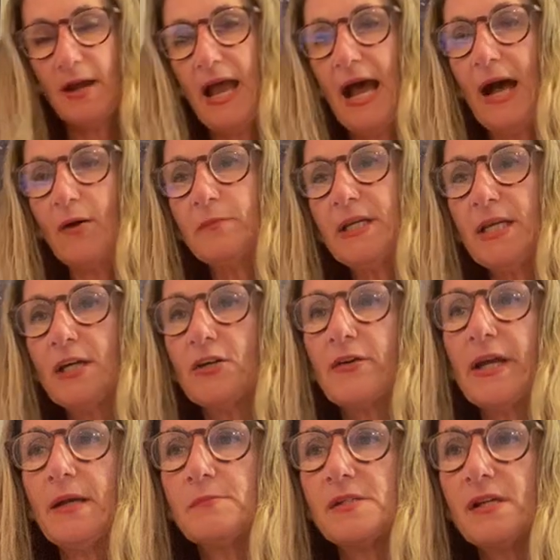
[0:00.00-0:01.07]
How many
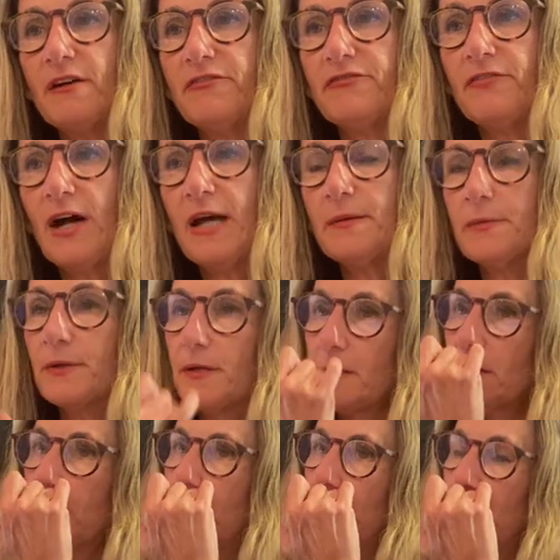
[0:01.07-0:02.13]
grams of
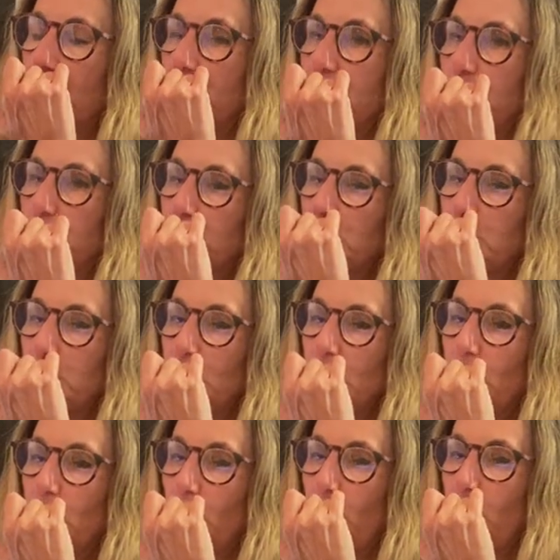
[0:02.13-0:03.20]
fiber
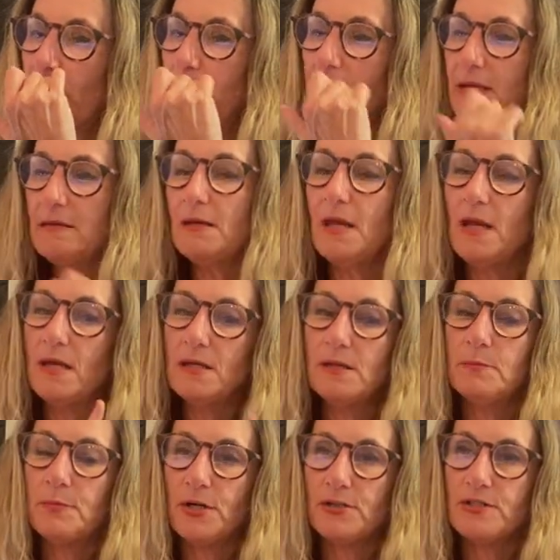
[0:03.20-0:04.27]
do women
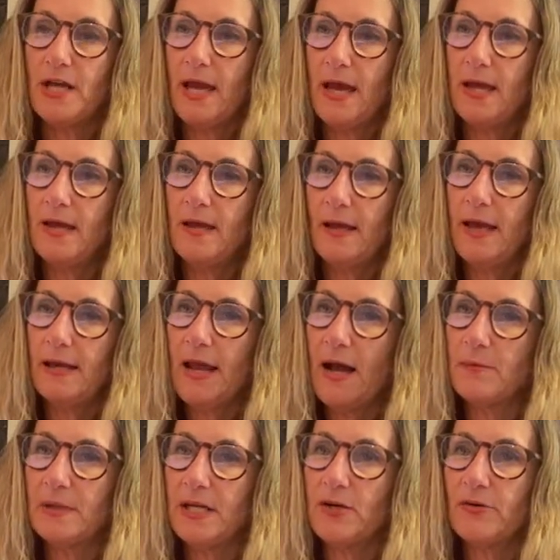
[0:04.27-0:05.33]
need per day? And
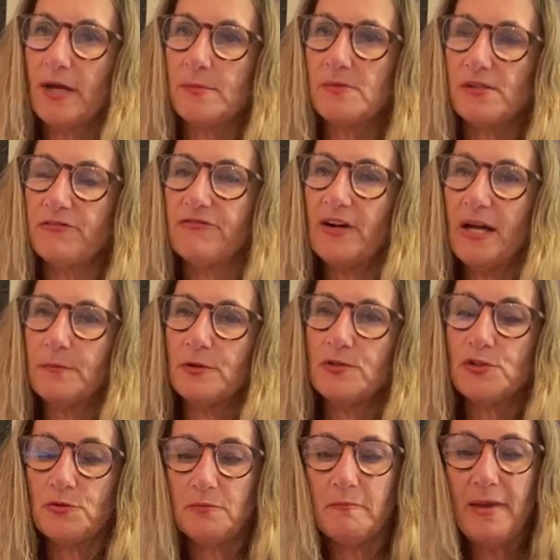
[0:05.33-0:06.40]
how many grams of fiber
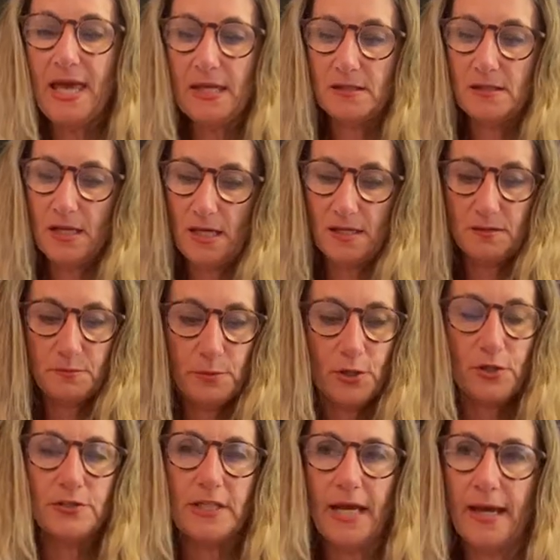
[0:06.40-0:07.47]
do men need
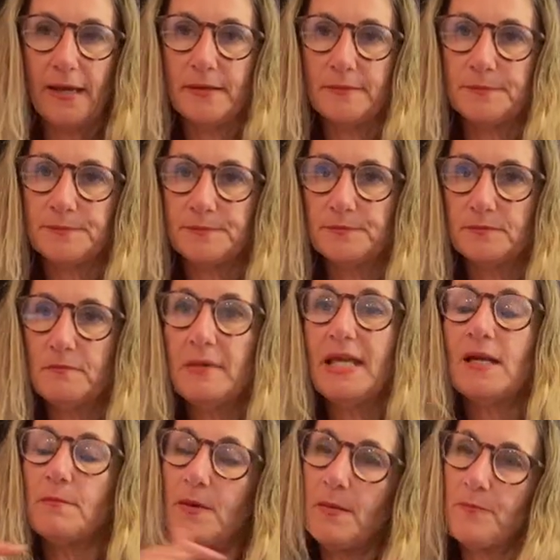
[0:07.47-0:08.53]
per day?
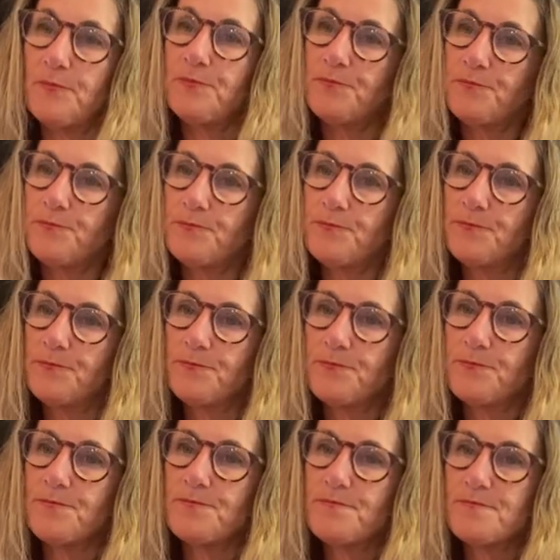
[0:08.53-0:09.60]
Minimum.
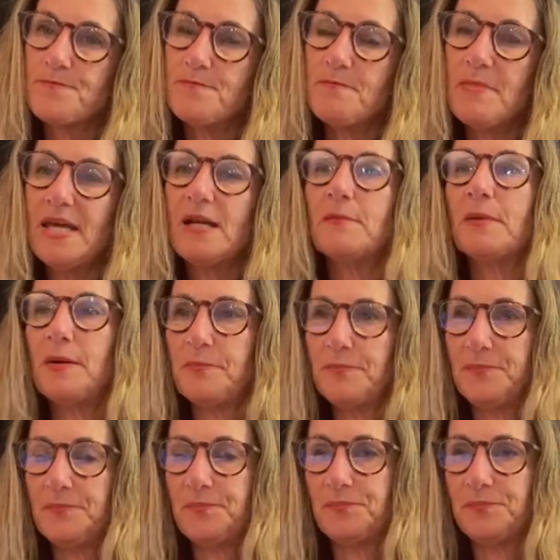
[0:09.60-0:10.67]

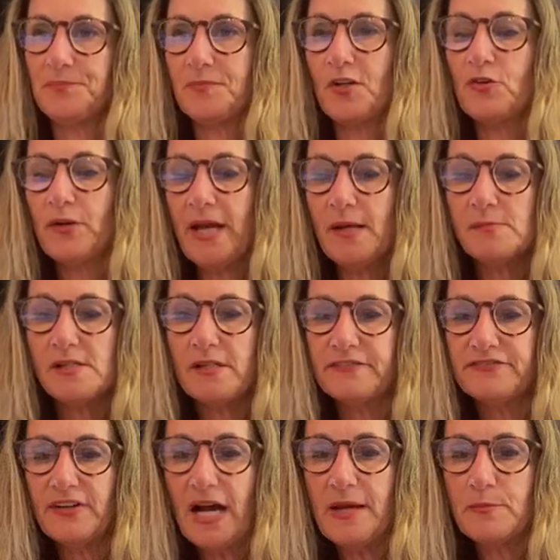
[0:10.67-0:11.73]
Minimum. Grams
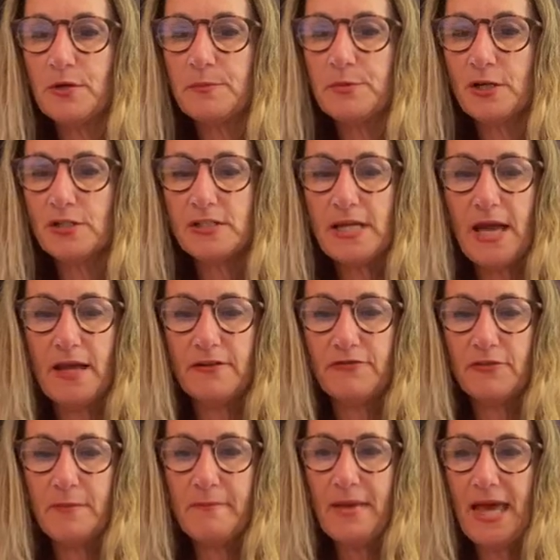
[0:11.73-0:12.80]
of fiber per day
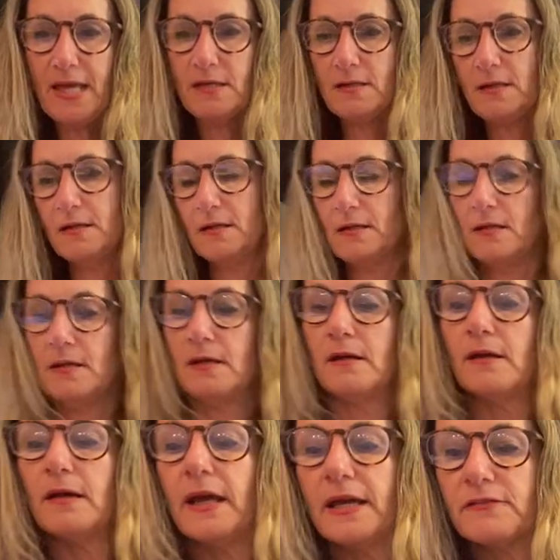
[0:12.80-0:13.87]
for men
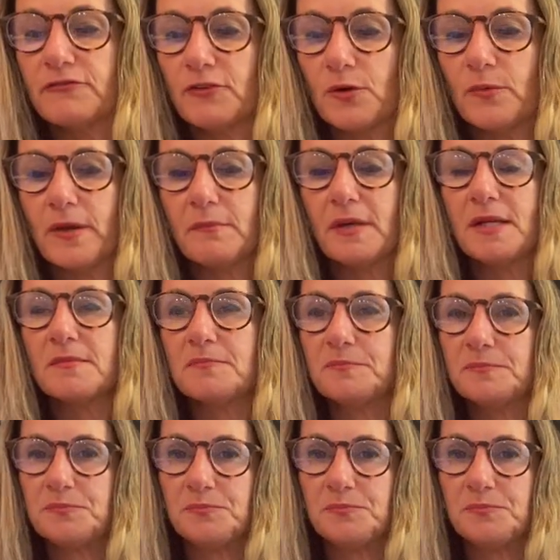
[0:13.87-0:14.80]
and for women.